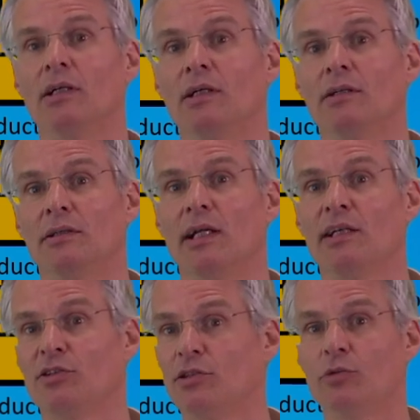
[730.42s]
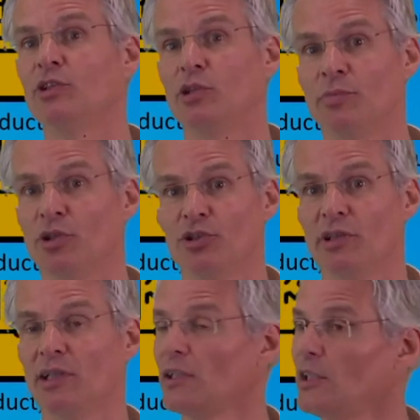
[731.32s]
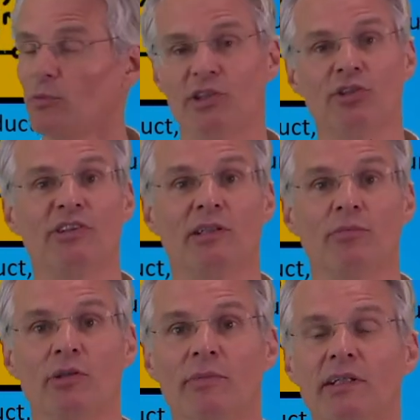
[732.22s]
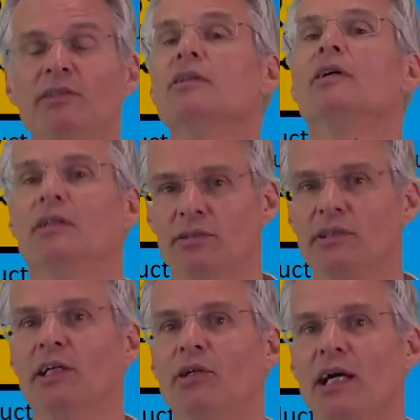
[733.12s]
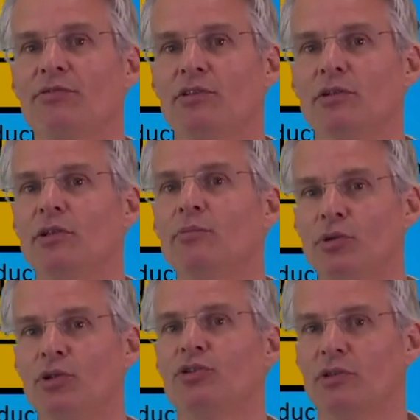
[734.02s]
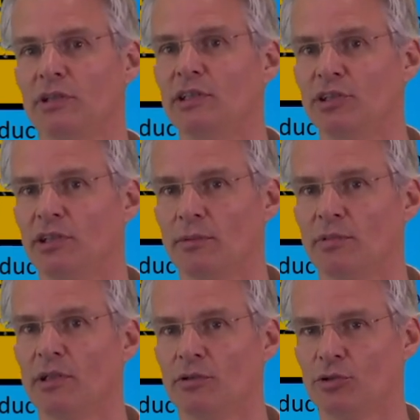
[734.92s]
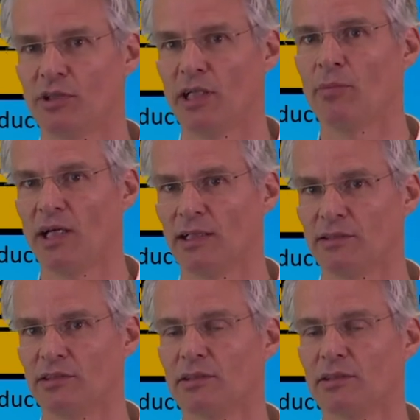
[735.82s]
That has to do with your personality, with your temperament. There you have to learn personal leadership to stay balanced.